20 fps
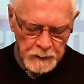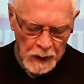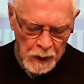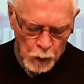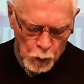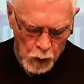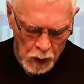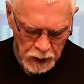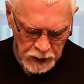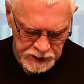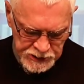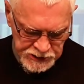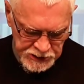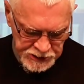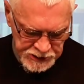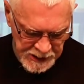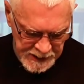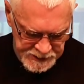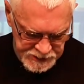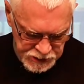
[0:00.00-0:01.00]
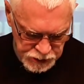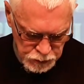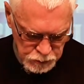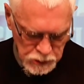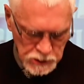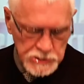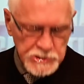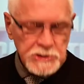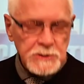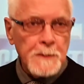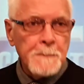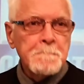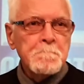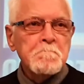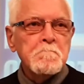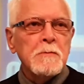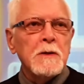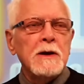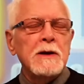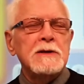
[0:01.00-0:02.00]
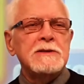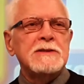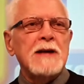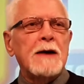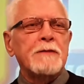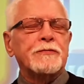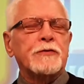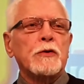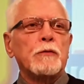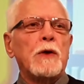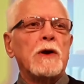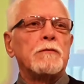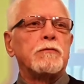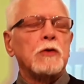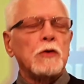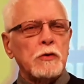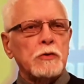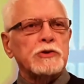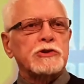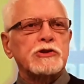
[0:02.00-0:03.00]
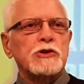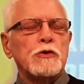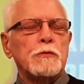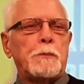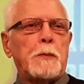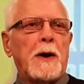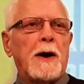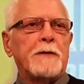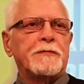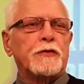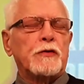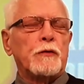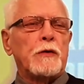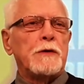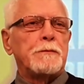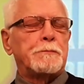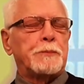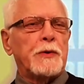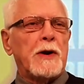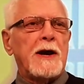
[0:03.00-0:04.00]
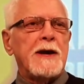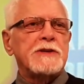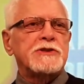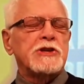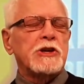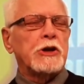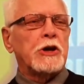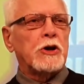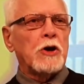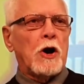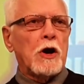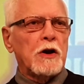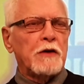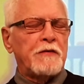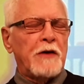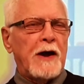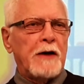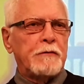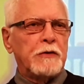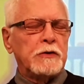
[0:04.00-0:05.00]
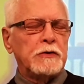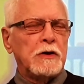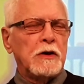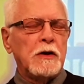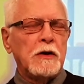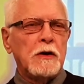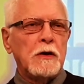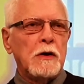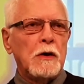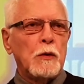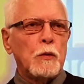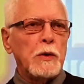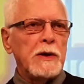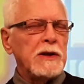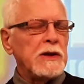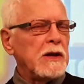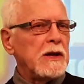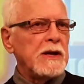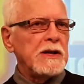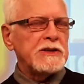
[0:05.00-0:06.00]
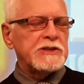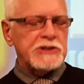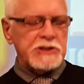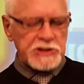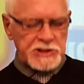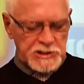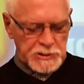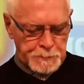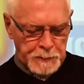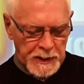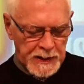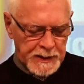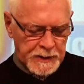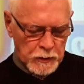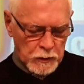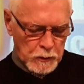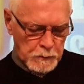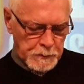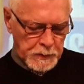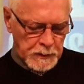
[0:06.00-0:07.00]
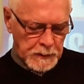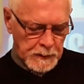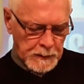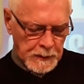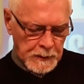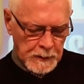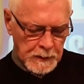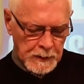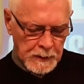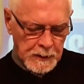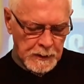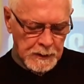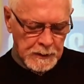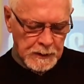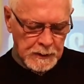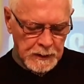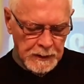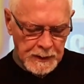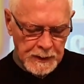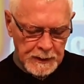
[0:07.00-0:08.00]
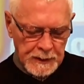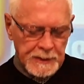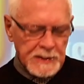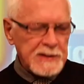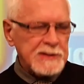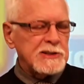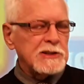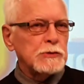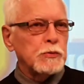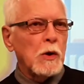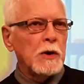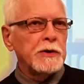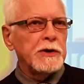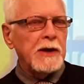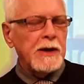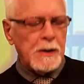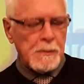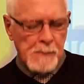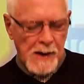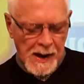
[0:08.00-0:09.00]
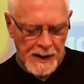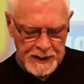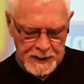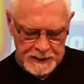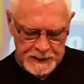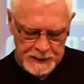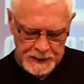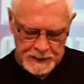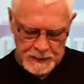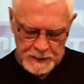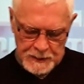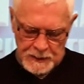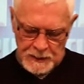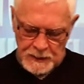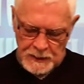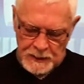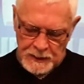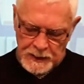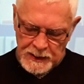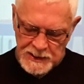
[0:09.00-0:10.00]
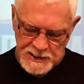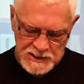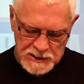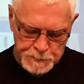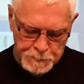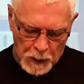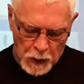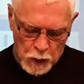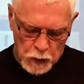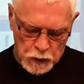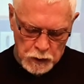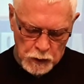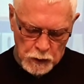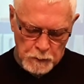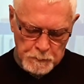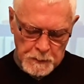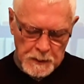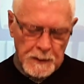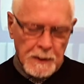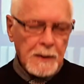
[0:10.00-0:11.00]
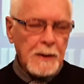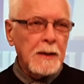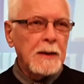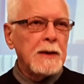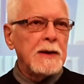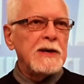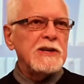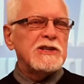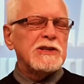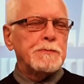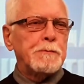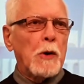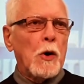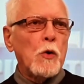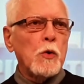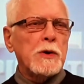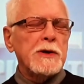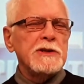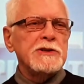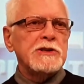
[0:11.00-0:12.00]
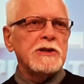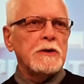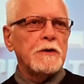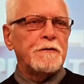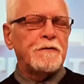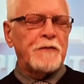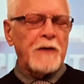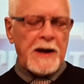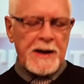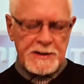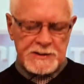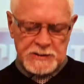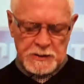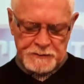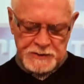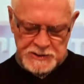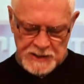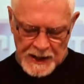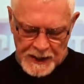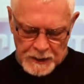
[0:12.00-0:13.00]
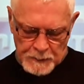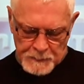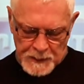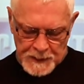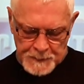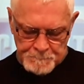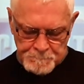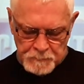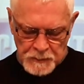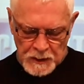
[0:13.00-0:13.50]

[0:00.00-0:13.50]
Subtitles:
I want to suggest to us is after we've looked up, after we've prayed to the God of heaven, we need to speak up. Clearly, this is what Nehemiah did. He spoke up. He spoke into the face of his enemy.